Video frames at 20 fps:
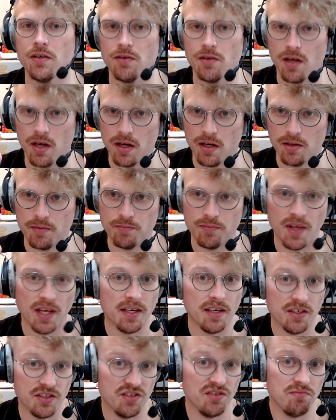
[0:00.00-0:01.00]

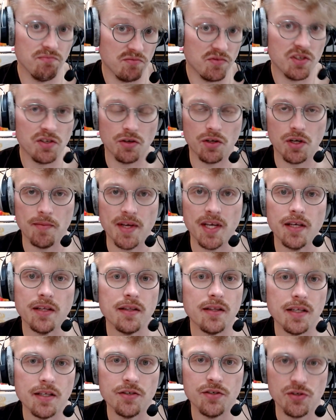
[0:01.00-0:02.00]
that is still going to be
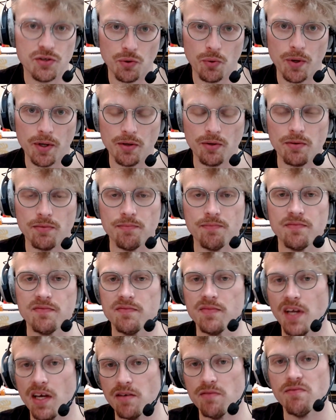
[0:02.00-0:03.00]
in this soil,
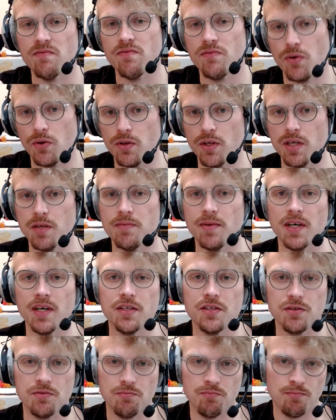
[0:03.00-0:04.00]
not fully, but
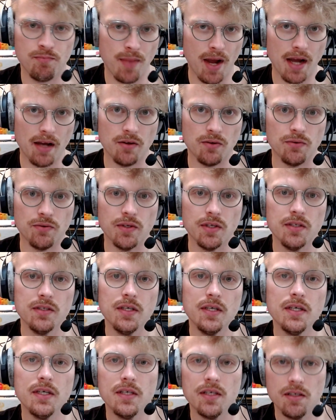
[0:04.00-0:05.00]
it's bound
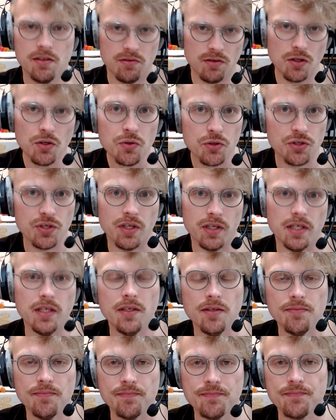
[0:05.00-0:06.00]

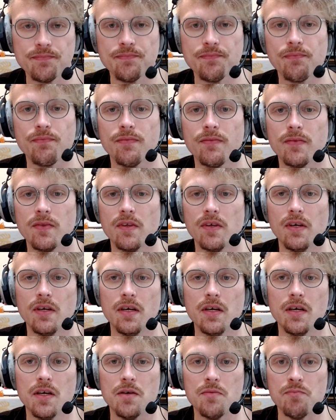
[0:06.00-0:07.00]
loosely,
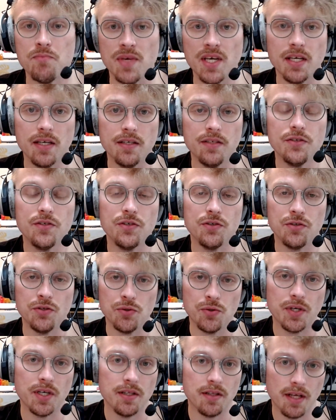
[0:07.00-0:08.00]
means
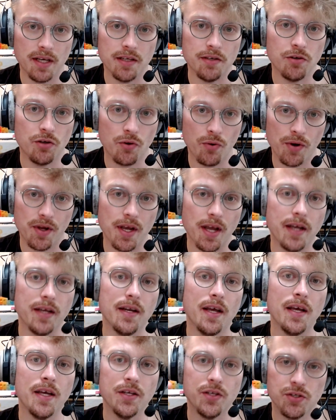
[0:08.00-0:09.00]
you can then
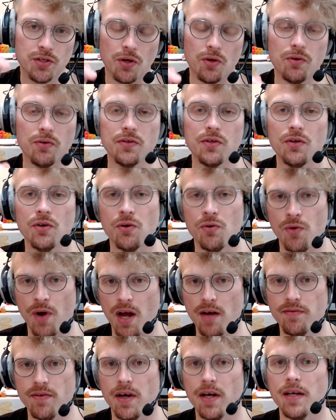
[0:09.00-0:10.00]
create a salt
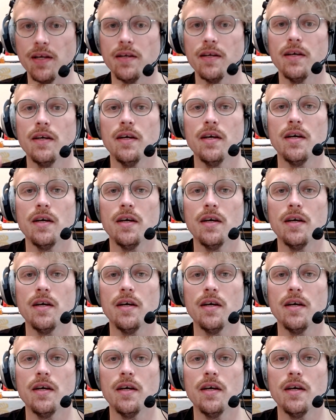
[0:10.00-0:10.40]
graphite